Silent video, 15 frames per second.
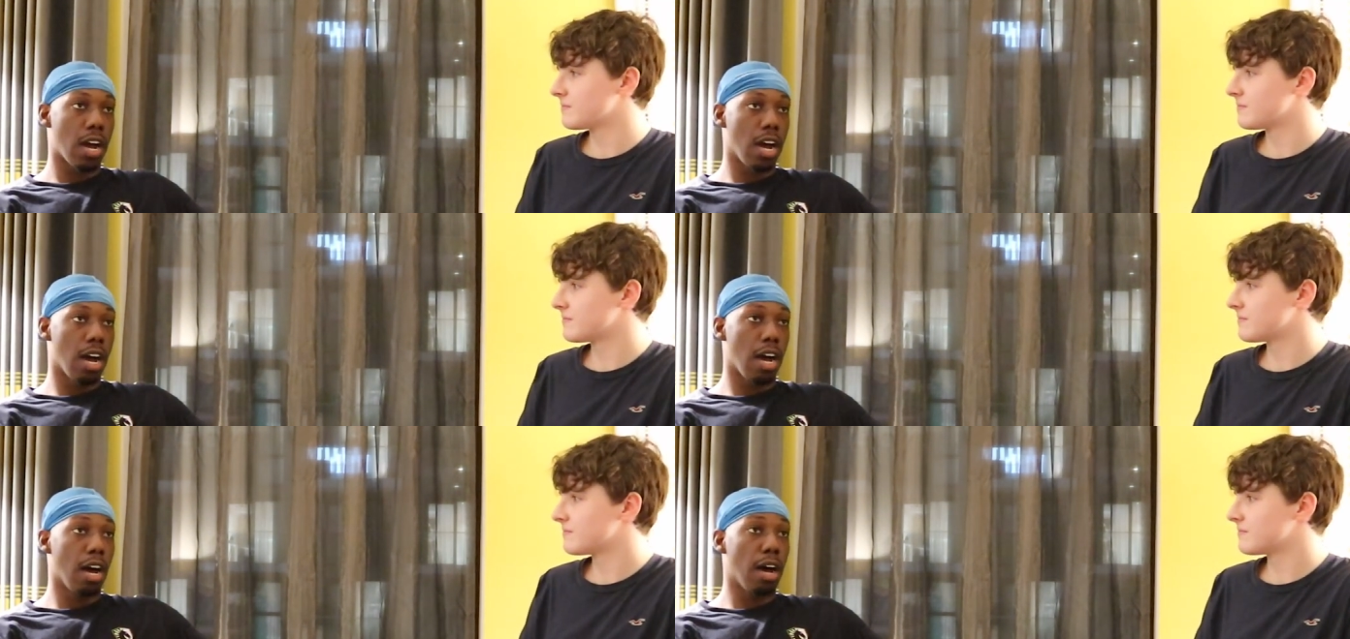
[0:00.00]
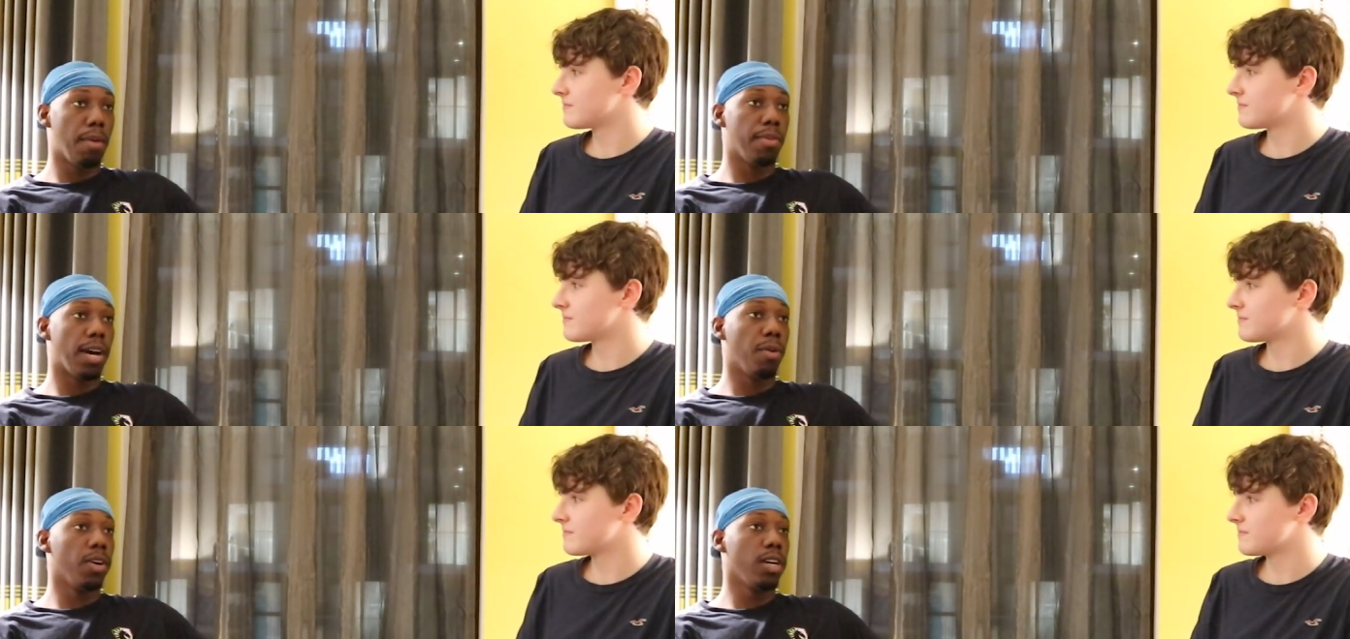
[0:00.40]

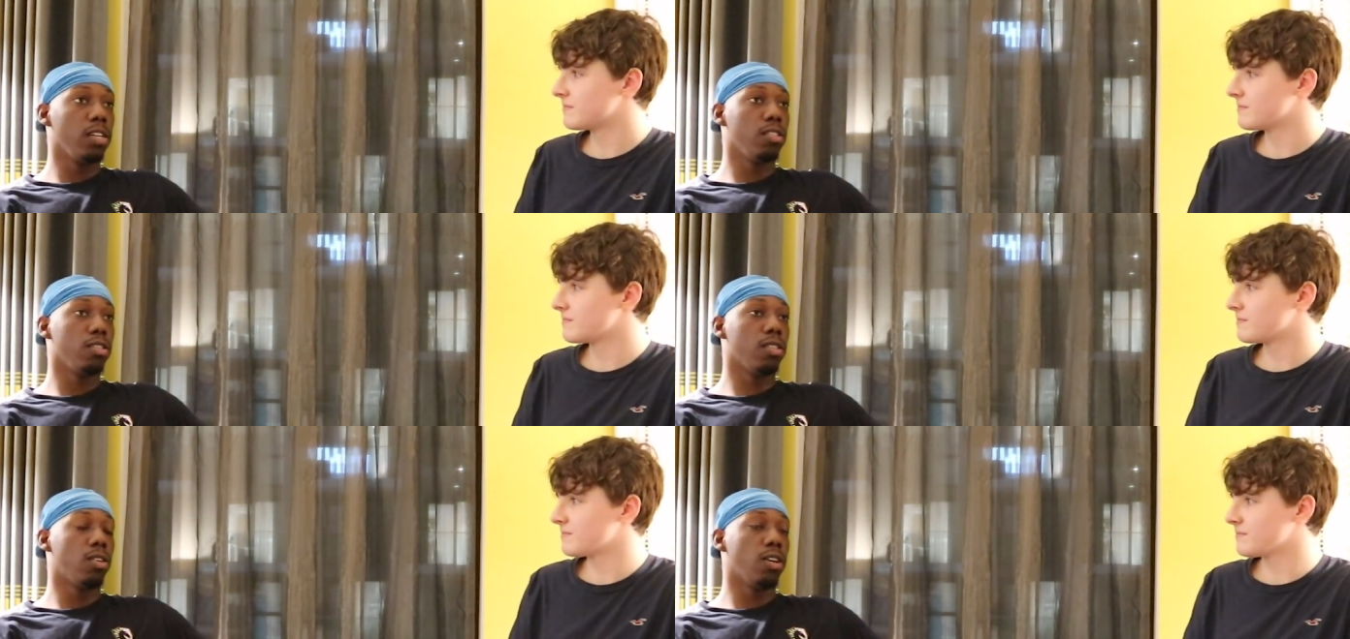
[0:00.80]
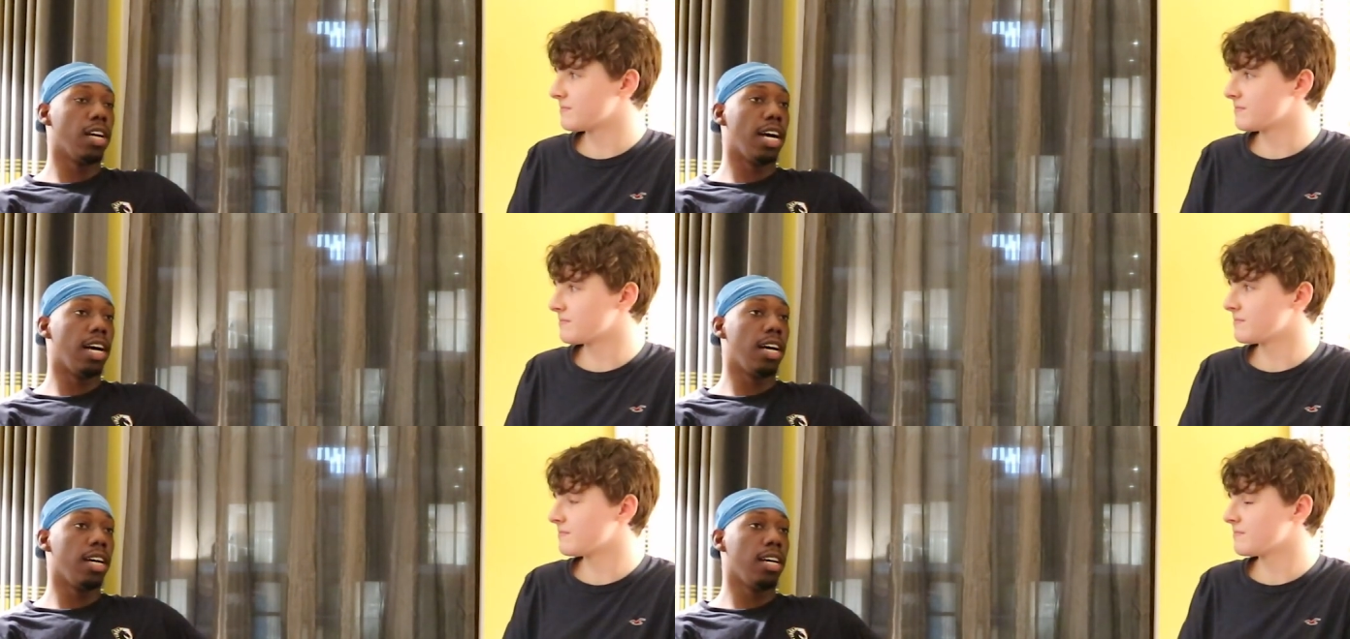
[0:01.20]
Speaker 1: um, I want to do,
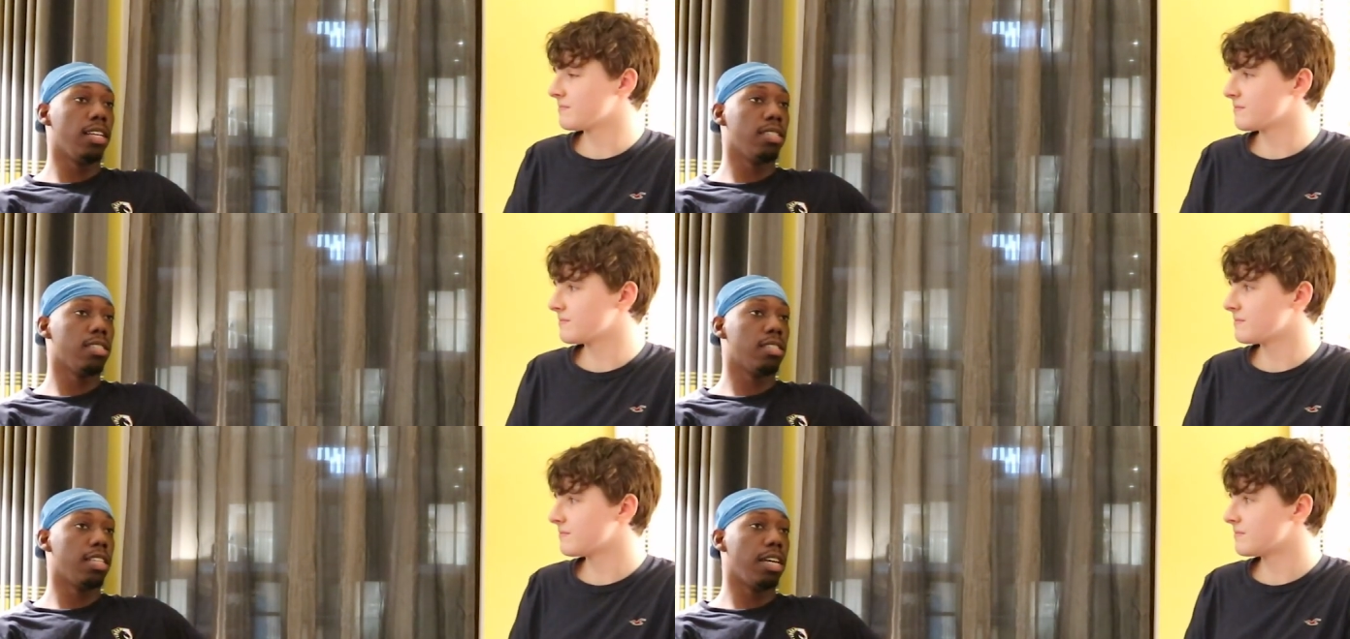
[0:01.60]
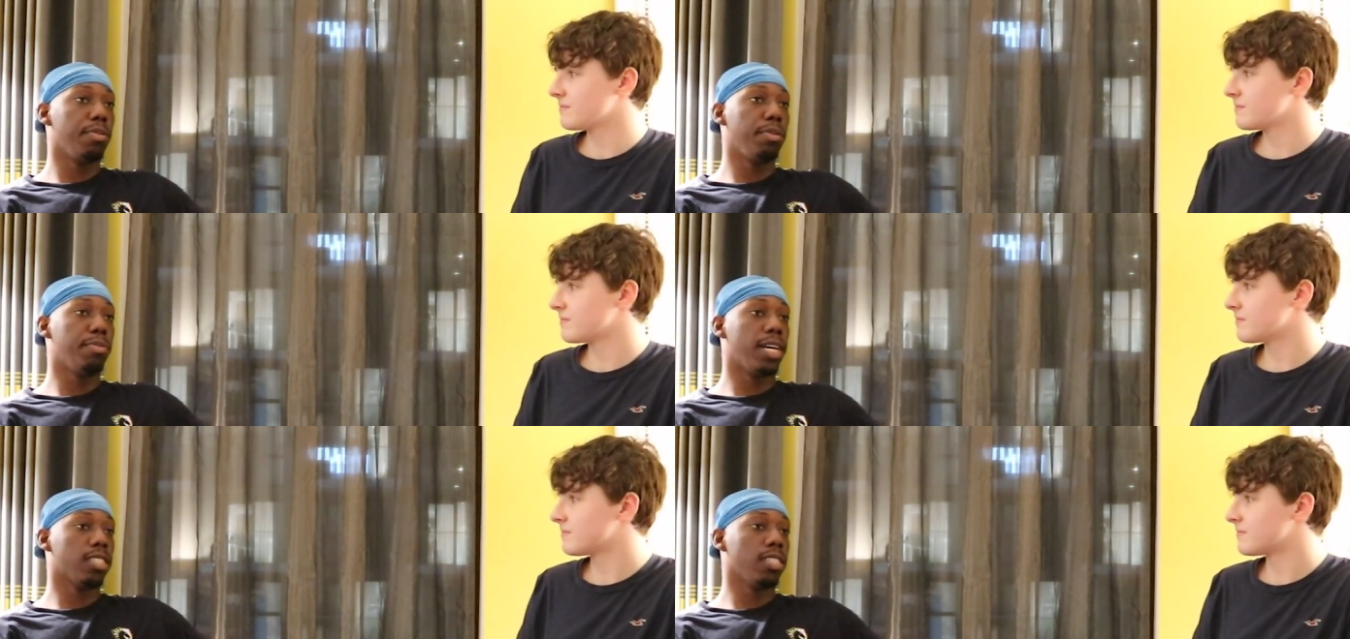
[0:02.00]
or uh,
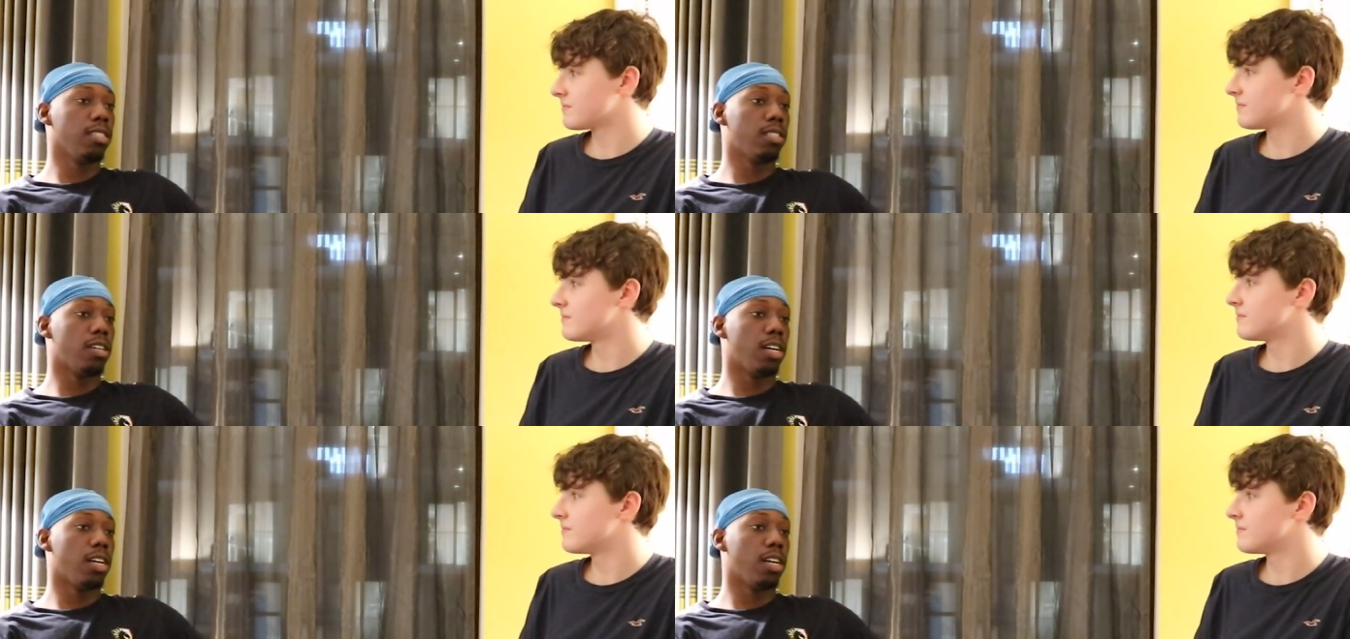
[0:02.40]
celebrity boxing is